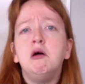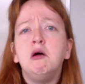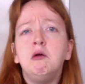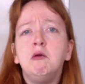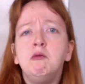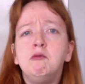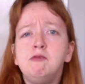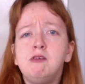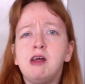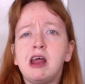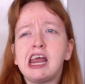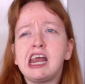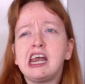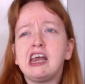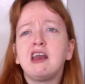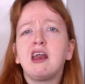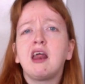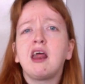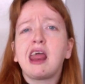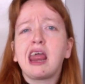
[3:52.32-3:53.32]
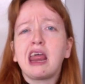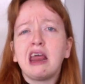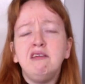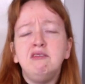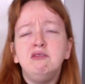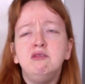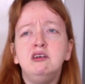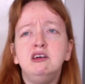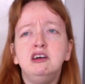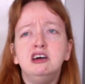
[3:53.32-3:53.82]
made a
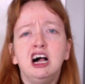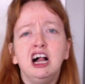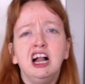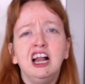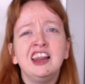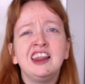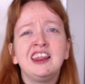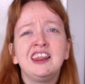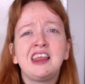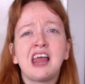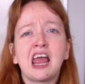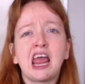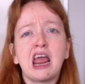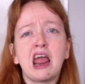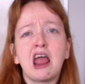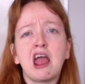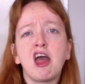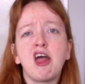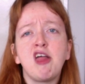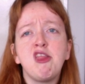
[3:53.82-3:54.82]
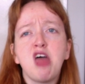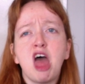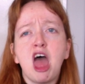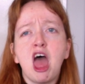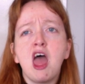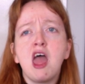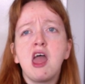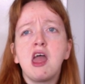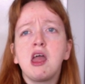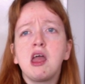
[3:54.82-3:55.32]
rule saying
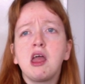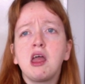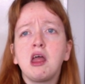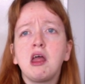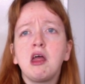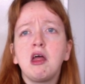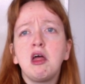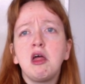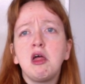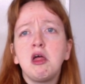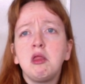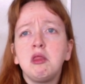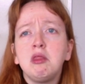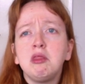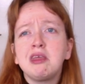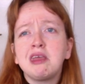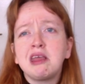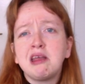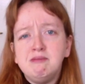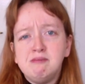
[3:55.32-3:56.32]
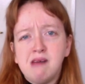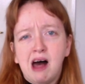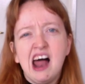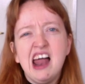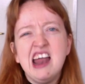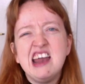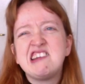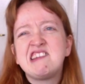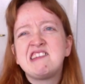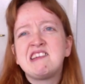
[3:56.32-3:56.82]
that the
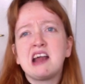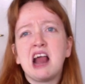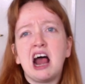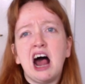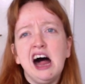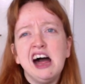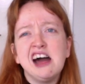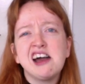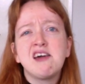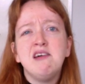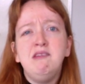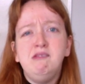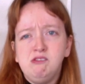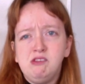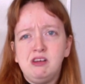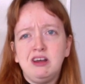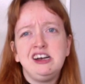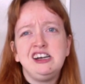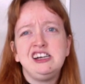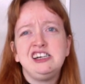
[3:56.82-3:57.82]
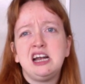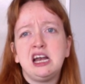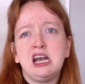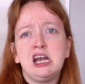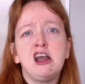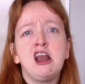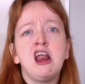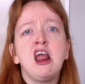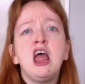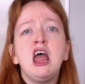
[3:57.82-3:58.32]
Montreal
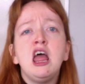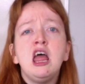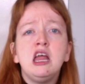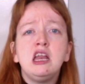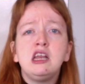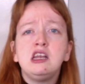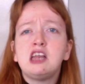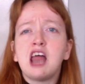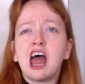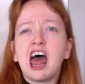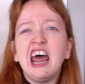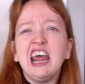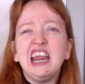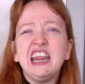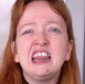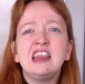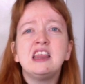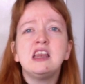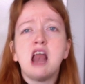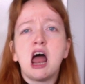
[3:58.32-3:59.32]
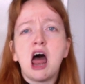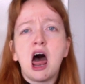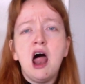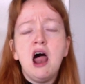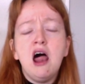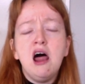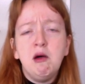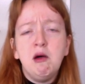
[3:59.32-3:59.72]
Convention does not